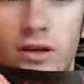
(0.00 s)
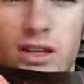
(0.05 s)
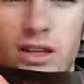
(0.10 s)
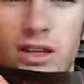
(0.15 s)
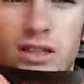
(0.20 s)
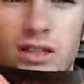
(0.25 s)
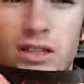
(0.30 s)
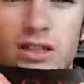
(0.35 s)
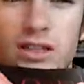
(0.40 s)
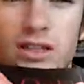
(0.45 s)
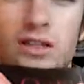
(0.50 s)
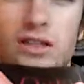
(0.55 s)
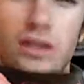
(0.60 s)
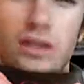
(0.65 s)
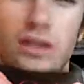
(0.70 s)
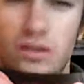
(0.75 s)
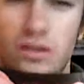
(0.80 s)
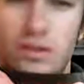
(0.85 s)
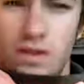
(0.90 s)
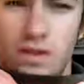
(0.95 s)
and
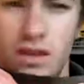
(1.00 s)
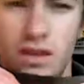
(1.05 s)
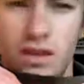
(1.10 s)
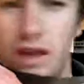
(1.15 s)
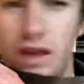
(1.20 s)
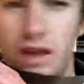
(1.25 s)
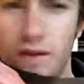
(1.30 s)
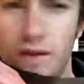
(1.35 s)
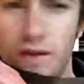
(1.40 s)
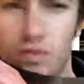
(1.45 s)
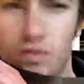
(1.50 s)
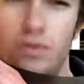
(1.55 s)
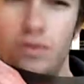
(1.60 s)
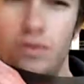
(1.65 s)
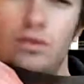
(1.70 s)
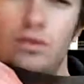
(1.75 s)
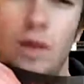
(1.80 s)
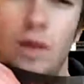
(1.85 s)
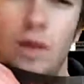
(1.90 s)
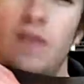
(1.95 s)
things like that for,
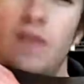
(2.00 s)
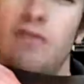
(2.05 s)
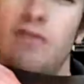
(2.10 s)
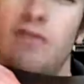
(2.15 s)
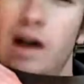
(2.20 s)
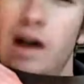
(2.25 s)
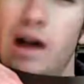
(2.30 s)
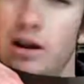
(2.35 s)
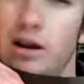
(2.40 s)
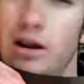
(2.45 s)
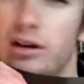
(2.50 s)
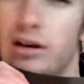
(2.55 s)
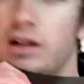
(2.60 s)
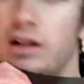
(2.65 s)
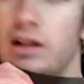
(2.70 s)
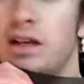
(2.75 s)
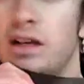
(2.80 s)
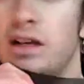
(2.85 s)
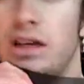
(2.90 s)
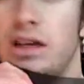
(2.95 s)
to make a fire
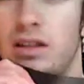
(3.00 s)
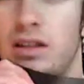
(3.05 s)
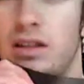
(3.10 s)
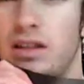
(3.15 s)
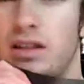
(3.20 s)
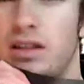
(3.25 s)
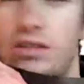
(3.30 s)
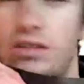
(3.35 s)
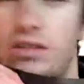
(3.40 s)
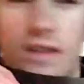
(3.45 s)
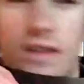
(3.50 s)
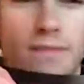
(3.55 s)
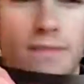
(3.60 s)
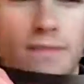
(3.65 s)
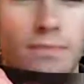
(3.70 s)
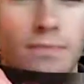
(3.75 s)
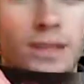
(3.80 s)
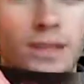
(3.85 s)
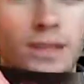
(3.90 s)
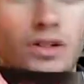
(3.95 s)
and things
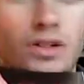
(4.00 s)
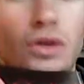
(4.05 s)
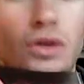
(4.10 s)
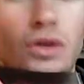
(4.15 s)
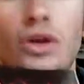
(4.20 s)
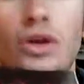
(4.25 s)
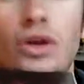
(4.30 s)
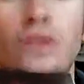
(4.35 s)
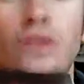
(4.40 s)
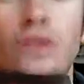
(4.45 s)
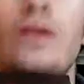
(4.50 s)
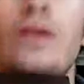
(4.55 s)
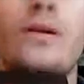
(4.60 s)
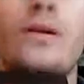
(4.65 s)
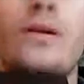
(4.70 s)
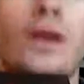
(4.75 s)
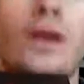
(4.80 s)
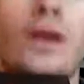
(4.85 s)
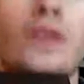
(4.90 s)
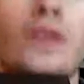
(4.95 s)
that basically
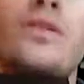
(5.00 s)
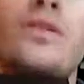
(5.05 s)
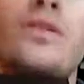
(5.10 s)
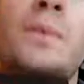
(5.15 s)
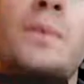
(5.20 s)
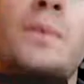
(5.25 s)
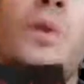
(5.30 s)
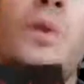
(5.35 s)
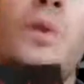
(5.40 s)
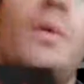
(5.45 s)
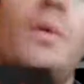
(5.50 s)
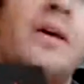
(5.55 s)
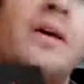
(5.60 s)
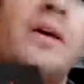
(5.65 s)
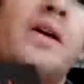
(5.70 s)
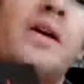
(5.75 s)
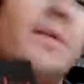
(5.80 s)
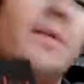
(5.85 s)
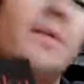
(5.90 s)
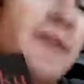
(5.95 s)
uh, typical
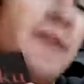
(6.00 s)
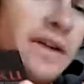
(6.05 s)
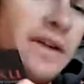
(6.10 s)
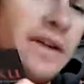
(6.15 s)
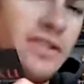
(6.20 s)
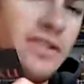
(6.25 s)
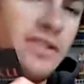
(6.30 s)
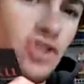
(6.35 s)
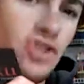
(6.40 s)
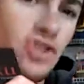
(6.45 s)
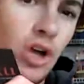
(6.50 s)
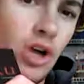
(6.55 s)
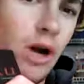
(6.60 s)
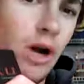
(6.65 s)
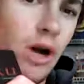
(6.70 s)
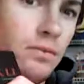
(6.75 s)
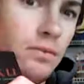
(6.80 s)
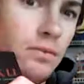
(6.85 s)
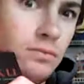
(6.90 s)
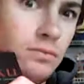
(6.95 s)
man, a man's
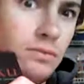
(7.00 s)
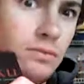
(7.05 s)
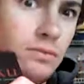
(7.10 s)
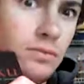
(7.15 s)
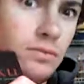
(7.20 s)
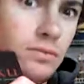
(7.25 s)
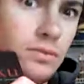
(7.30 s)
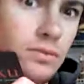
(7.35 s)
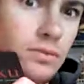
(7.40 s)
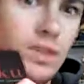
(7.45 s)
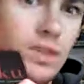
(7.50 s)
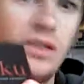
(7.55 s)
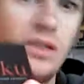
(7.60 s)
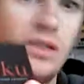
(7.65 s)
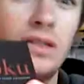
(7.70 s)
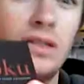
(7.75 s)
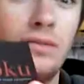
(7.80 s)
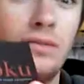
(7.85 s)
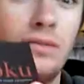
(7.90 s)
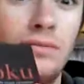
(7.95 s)
job.
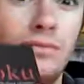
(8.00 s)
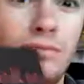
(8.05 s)
So